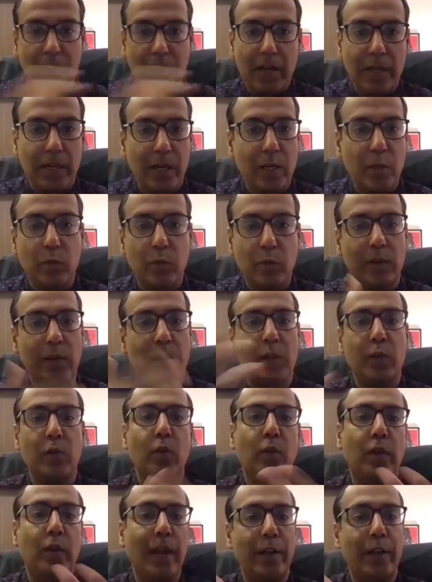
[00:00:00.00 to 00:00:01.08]
continuously
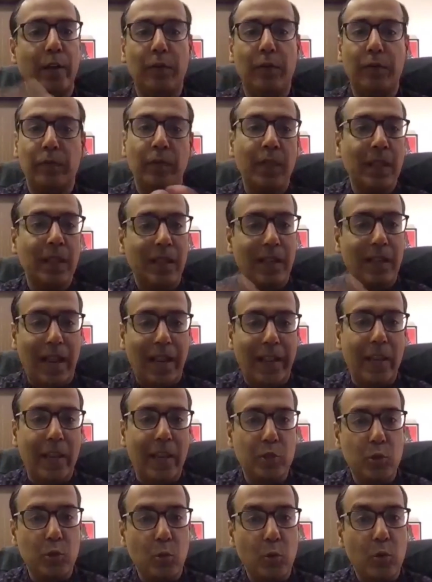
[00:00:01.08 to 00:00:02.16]
kind of
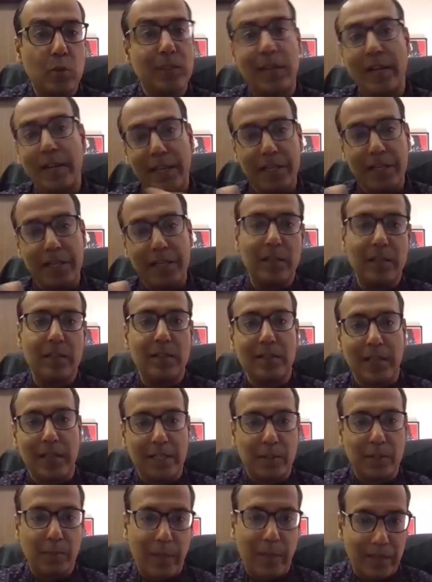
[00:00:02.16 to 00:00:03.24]
cracking jokes at each other's
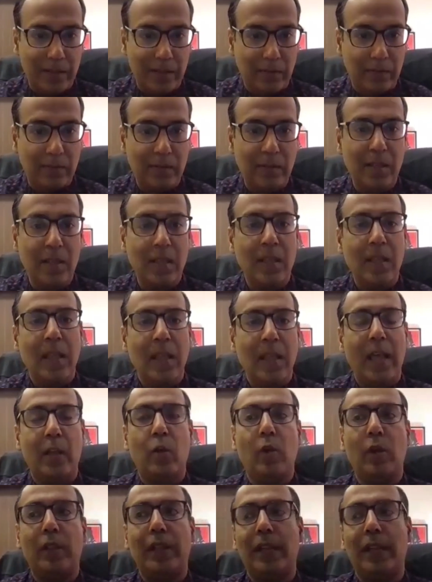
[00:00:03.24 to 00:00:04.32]
expense
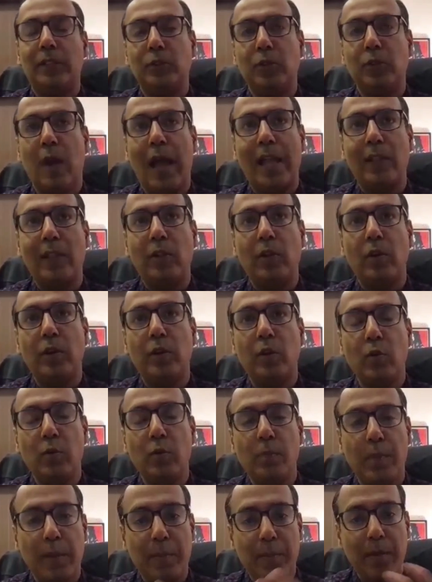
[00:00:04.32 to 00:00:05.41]
and all that. So I thought
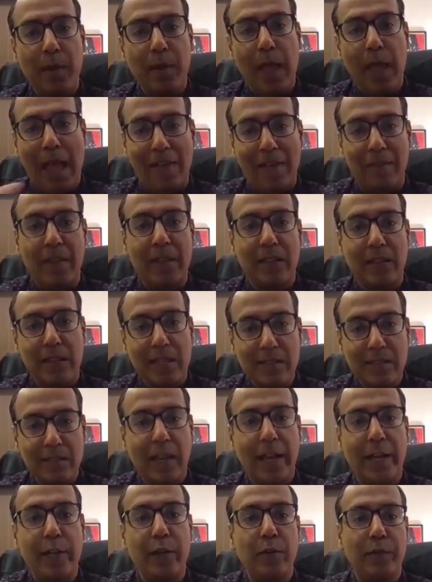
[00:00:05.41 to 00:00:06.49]
maybe having these
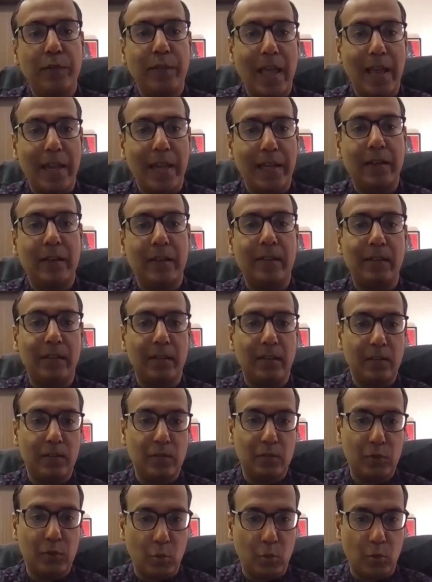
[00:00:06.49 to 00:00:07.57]
kind of characters in the
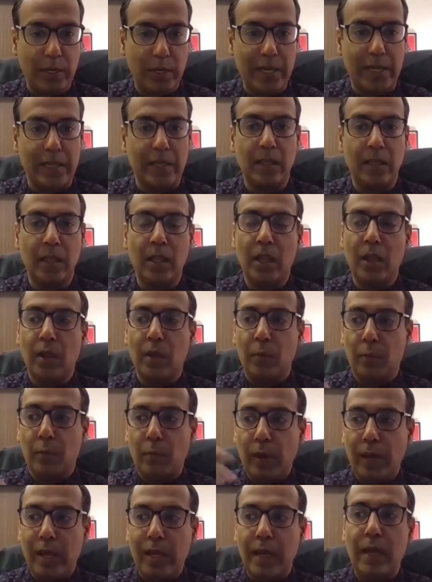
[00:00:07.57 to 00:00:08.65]
story
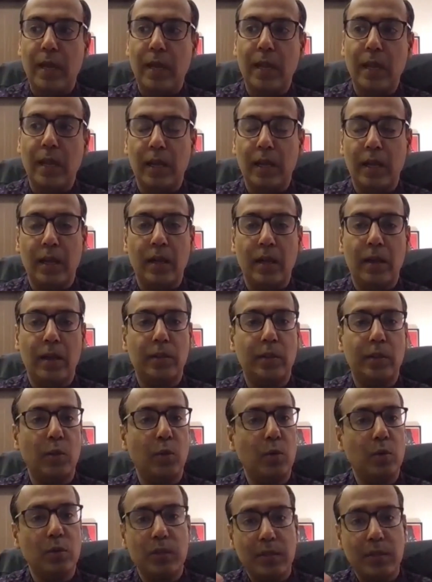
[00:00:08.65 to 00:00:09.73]
will
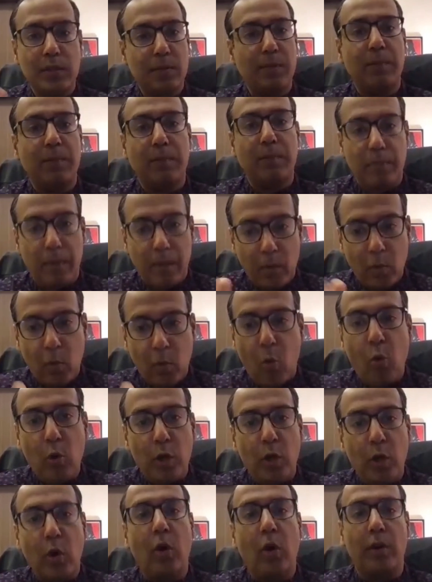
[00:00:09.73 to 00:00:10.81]
just
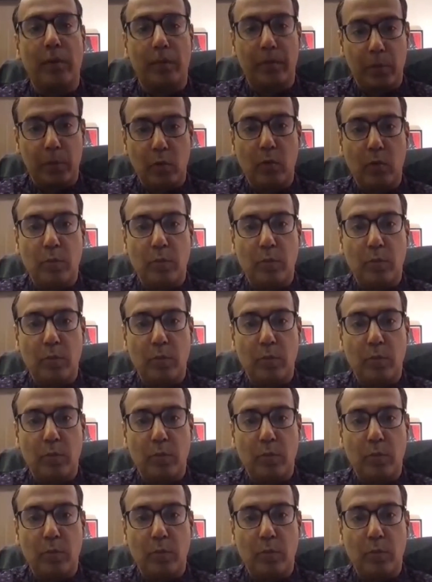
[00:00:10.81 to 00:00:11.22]
hold on.